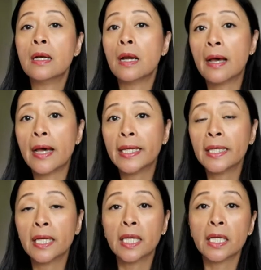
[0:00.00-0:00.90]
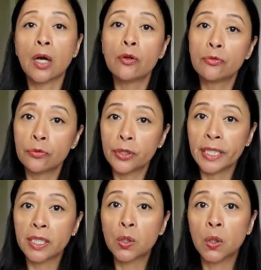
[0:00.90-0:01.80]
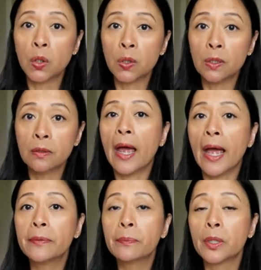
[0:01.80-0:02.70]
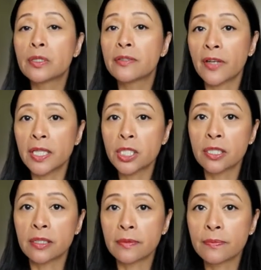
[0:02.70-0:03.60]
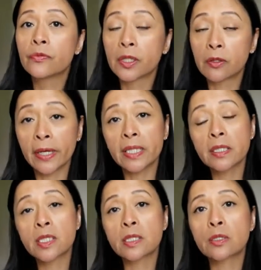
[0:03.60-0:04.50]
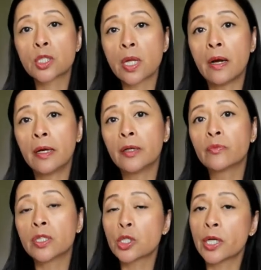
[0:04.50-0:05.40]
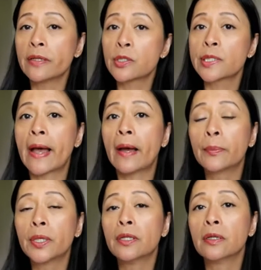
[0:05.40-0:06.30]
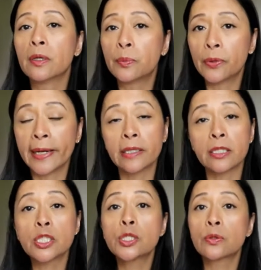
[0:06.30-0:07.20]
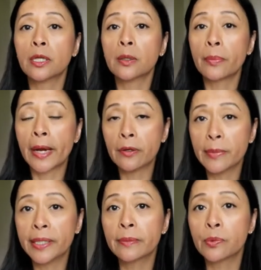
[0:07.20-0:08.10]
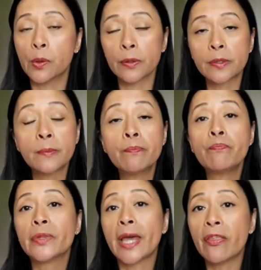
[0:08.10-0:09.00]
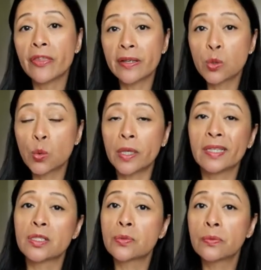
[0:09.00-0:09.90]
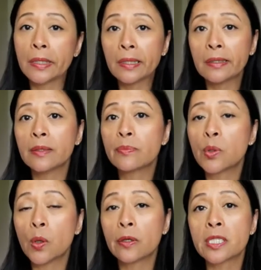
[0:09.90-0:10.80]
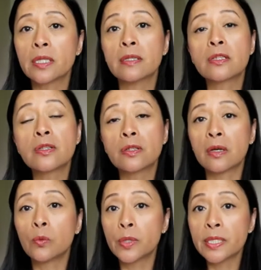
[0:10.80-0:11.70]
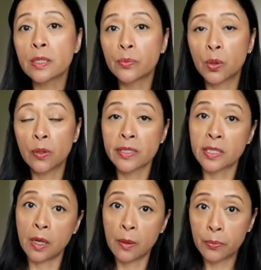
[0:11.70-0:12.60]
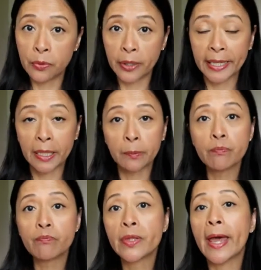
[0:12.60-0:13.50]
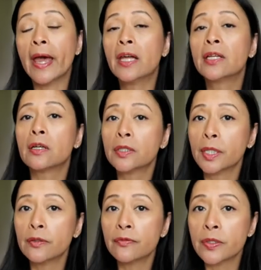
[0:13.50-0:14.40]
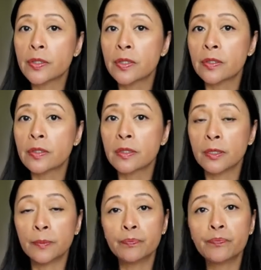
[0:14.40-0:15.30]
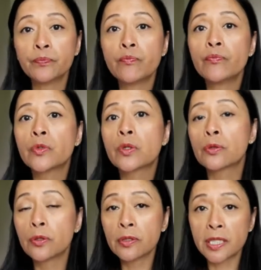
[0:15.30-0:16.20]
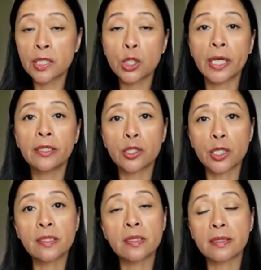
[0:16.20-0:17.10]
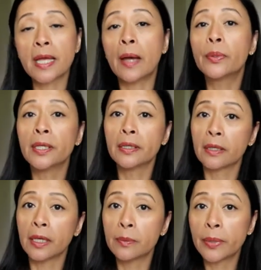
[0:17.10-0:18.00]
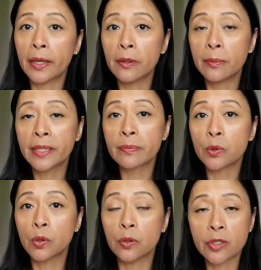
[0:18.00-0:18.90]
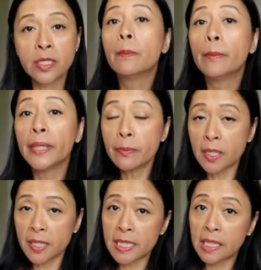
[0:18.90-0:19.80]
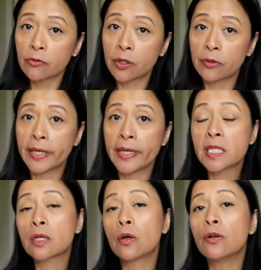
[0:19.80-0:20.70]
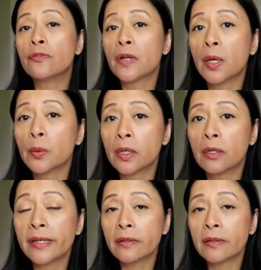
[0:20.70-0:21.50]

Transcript: learning, recall, and motivation. The greatest time that changes happen in our brain is during perimenopause, and that's why it's really important that we support our brain and our nervous system through these changes that's happening in perimenopause, minimizing the risk of lower